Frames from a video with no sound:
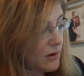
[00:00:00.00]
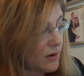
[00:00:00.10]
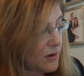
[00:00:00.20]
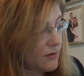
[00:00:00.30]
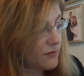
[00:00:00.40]

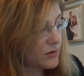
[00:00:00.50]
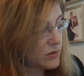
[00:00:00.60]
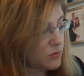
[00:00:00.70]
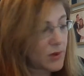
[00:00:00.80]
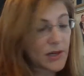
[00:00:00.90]
of
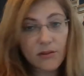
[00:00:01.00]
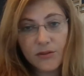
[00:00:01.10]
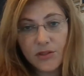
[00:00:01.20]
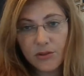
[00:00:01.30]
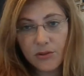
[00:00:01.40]

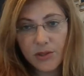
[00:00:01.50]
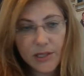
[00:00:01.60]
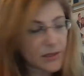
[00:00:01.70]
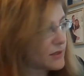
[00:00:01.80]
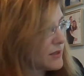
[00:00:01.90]
12
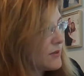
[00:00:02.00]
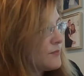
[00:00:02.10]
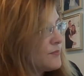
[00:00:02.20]
degrees.